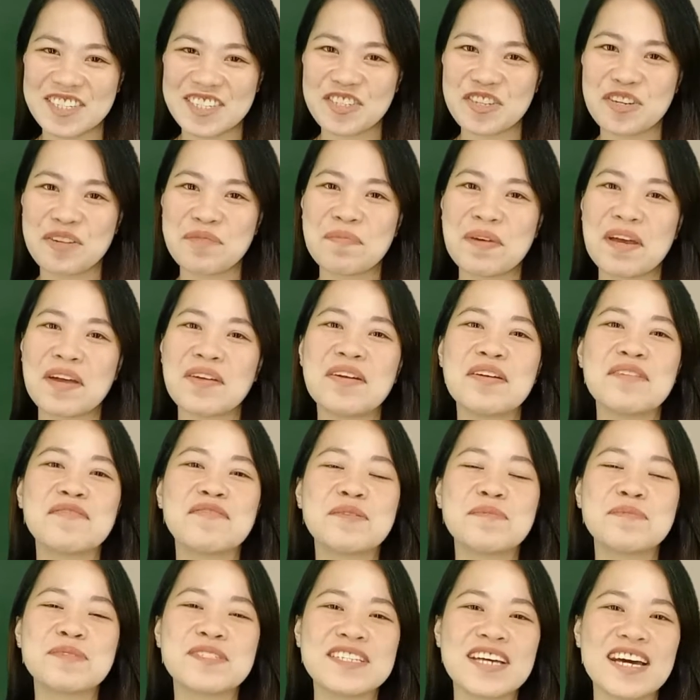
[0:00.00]
teacher Mary
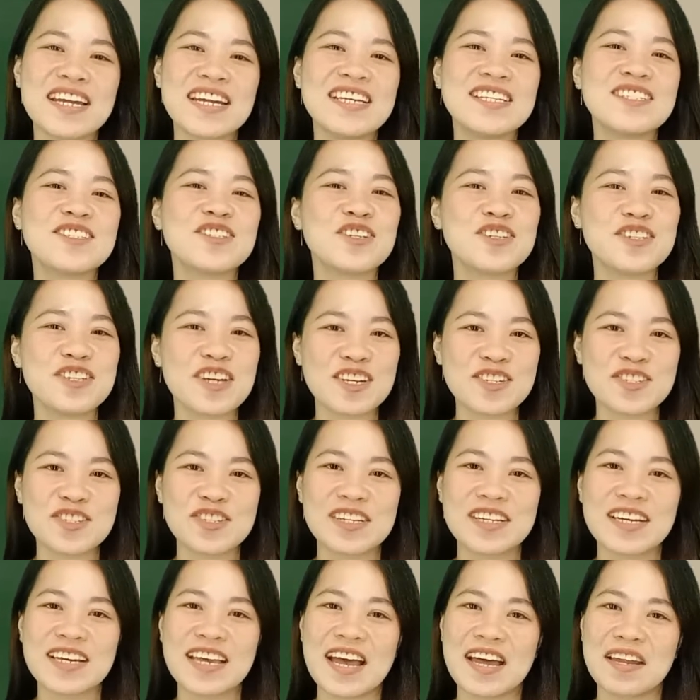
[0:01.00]
from Sun
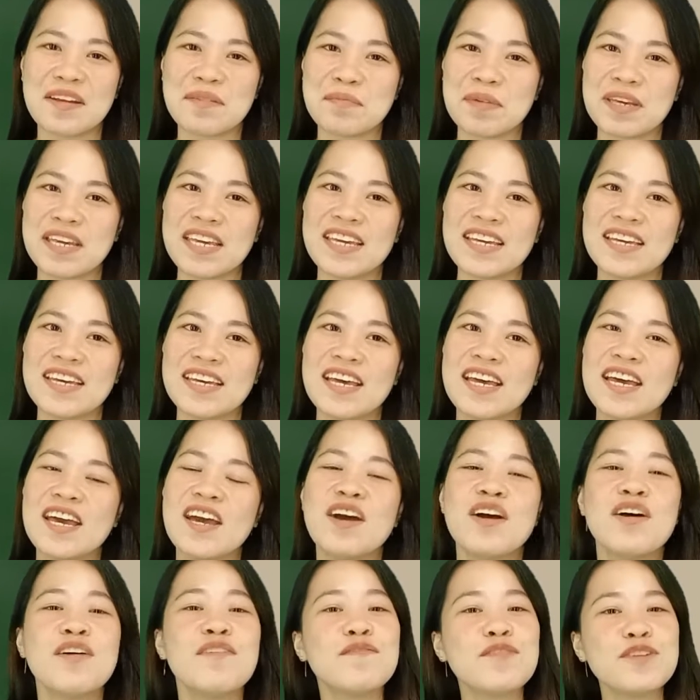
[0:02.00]
International Academy.
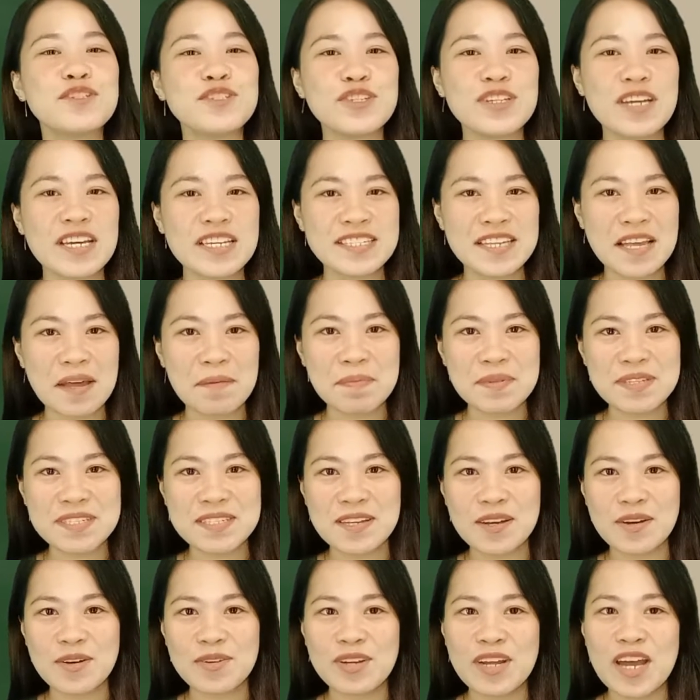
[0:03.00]
For today's
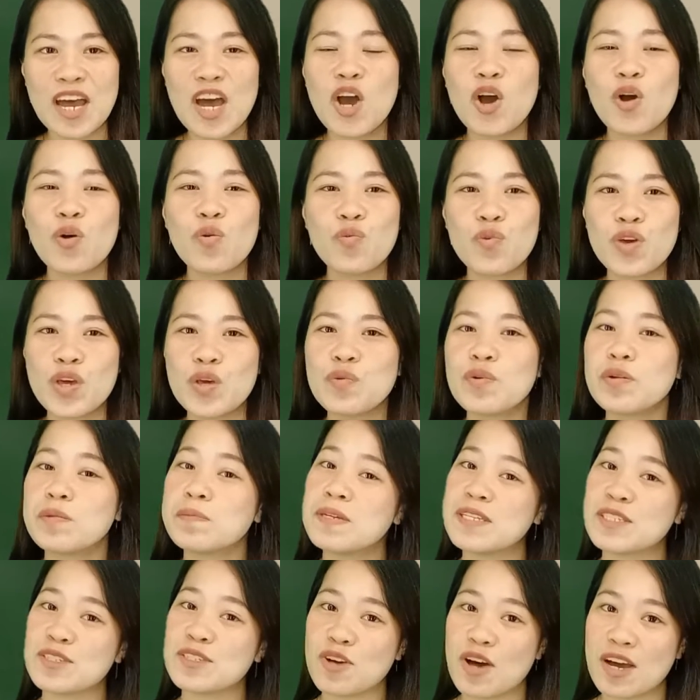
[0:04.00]
episode, we will
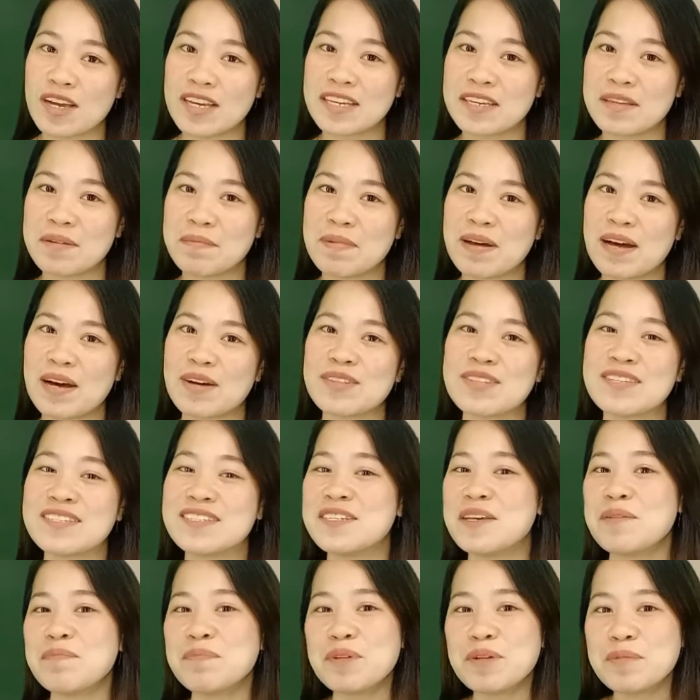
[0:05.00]
be talking about
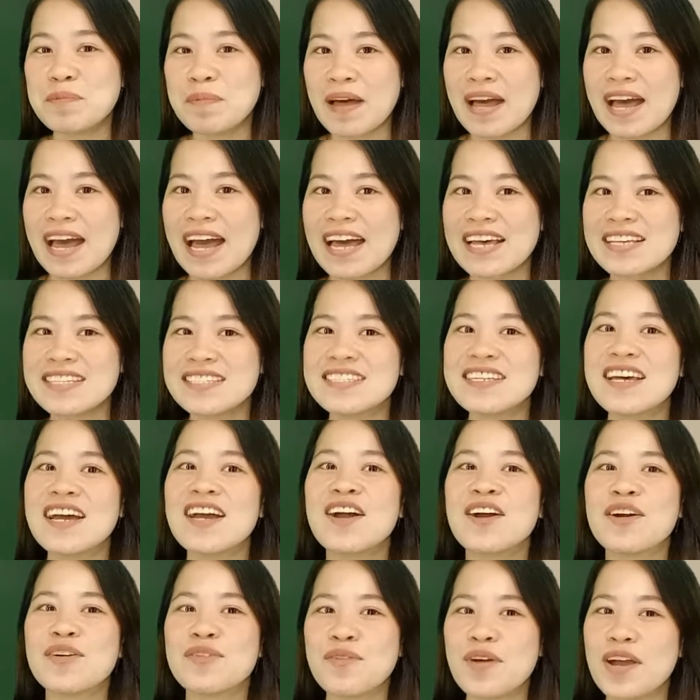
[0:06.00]
simple past,
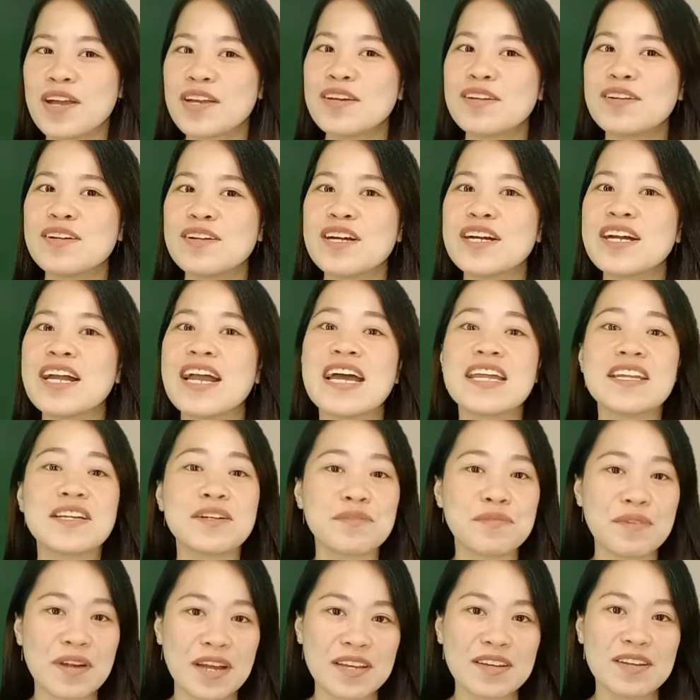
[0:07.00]
regular, and
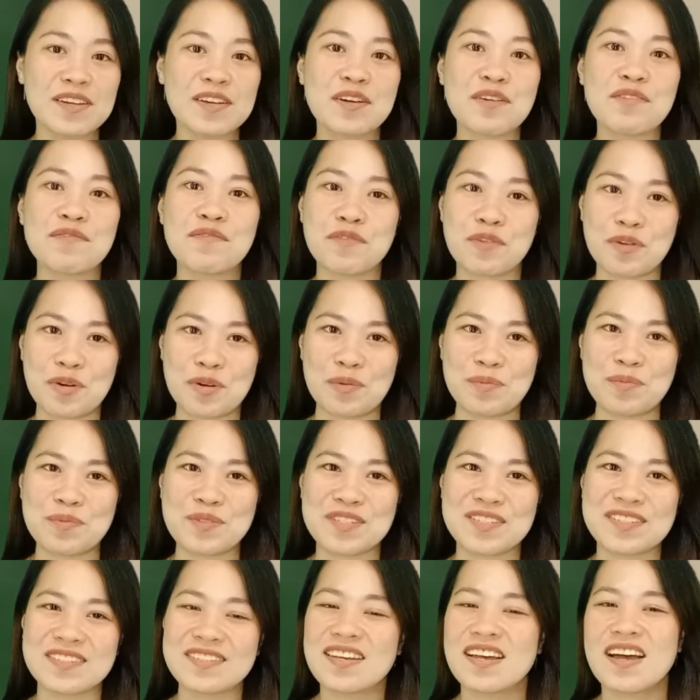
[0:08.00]
irregular
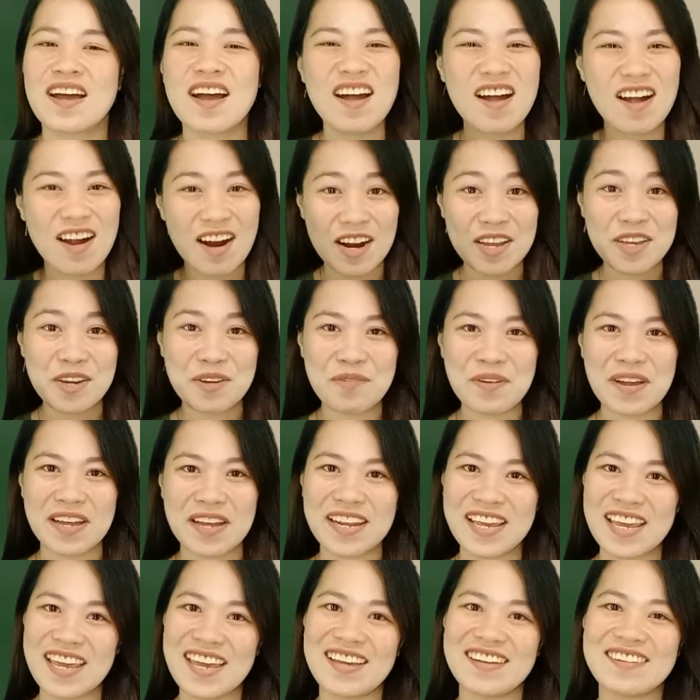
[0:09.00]
verbs. Are you
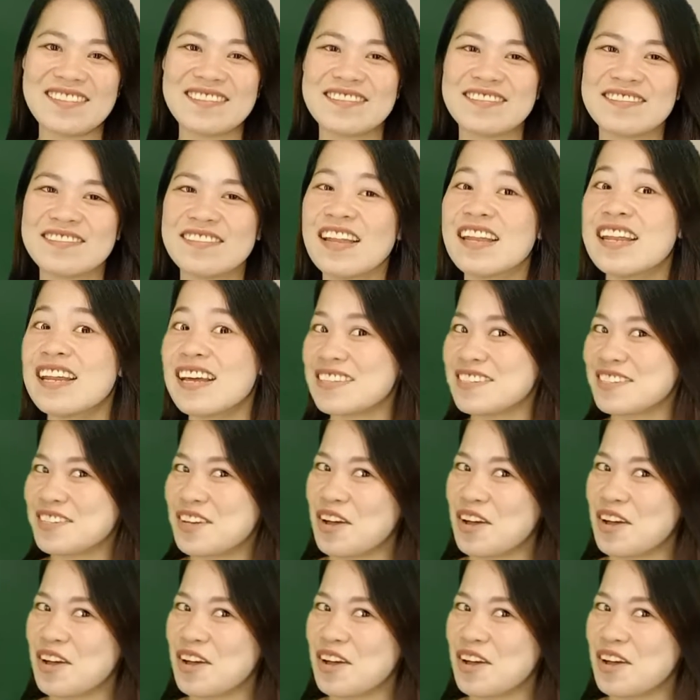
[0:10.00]
ready? Let's